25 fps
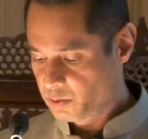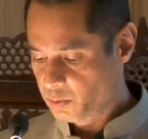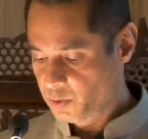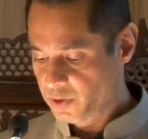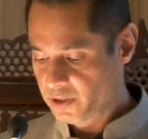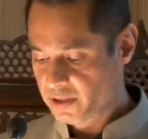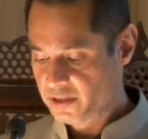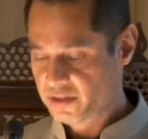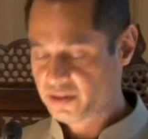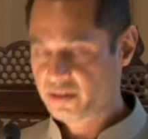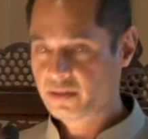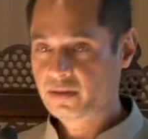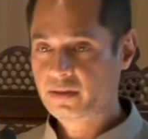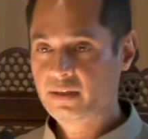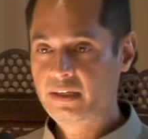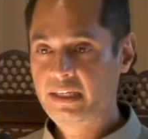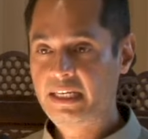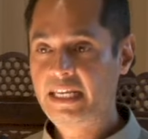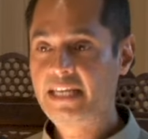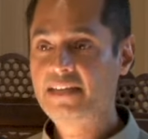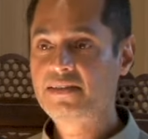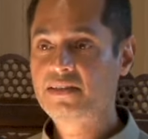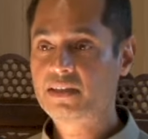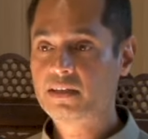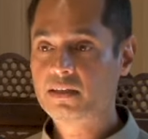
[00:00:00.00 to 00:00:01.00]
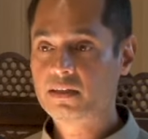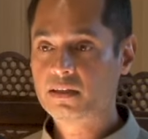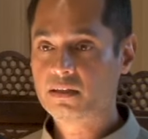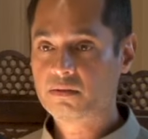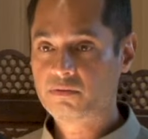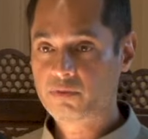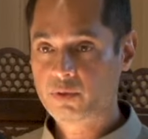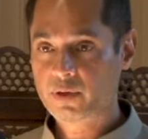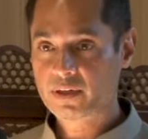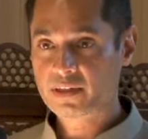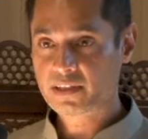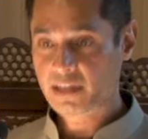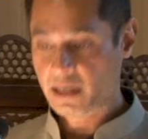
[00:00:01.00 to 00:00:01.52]
The words lesen,
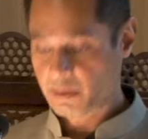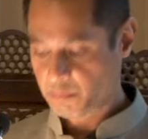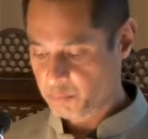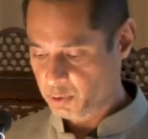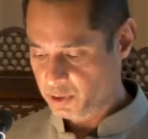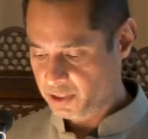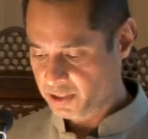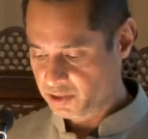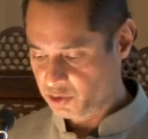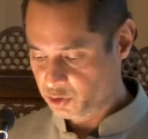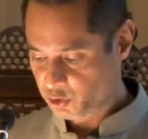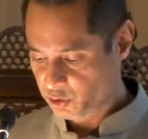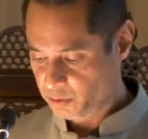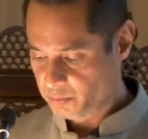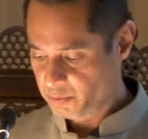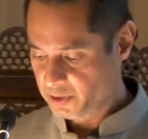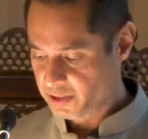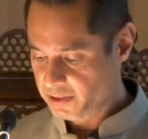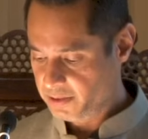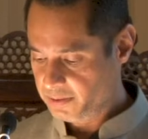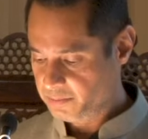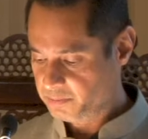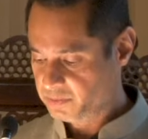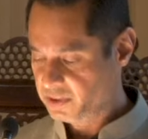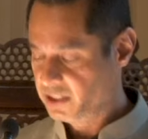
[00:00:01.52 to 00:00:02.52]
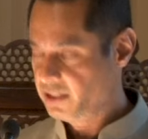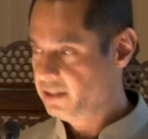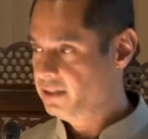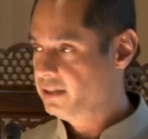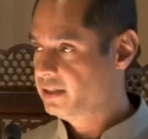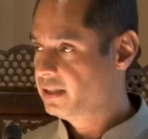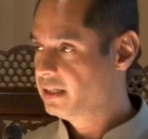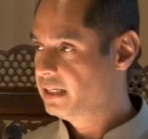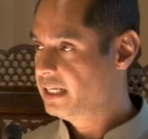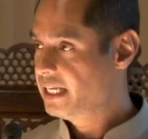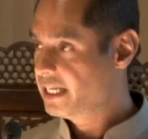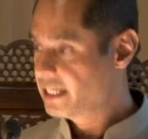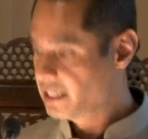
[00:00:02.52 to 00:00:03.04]
for example, in German,
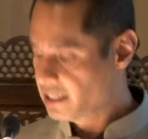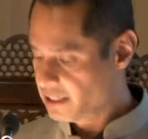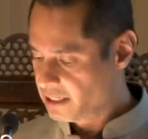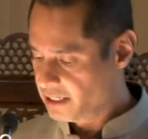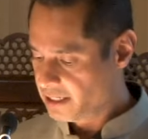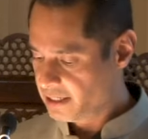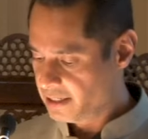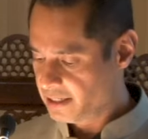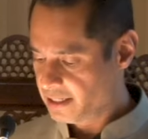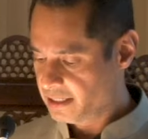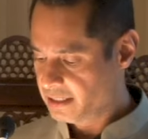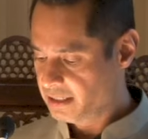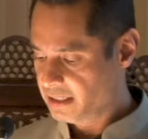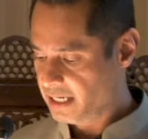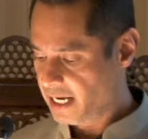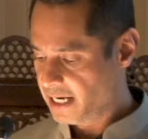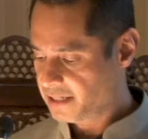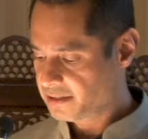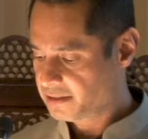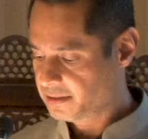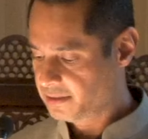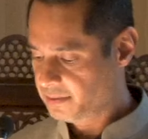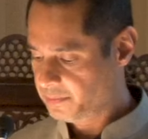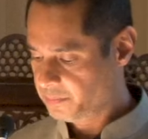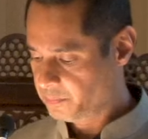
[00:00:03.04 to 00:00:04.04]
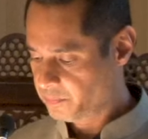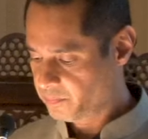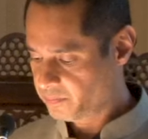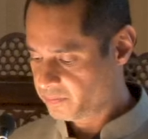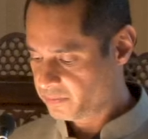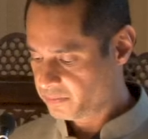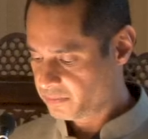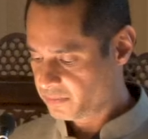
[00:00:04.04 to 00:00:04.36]
legere in Latin,